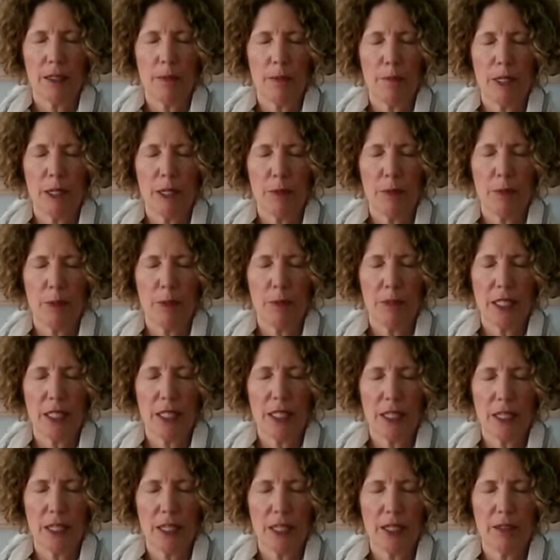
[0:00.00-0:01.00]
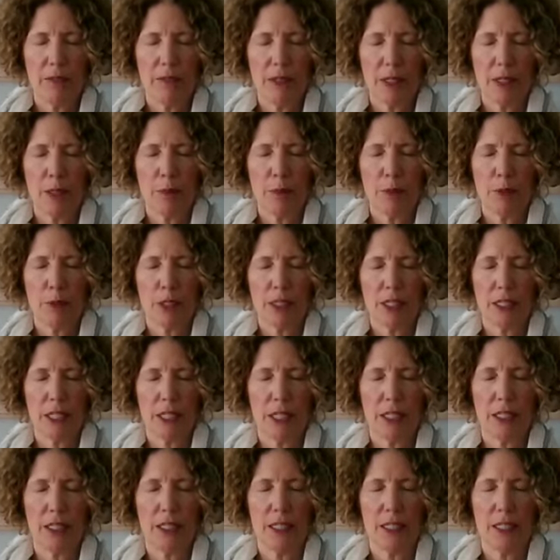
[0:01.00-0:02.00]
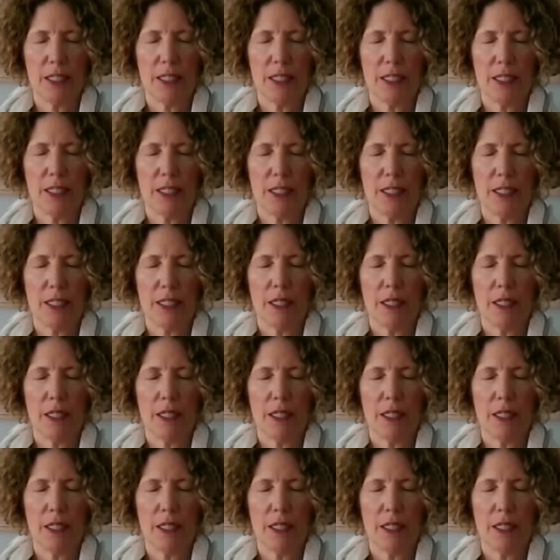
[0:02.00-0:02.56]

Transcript: May we be safe and protected,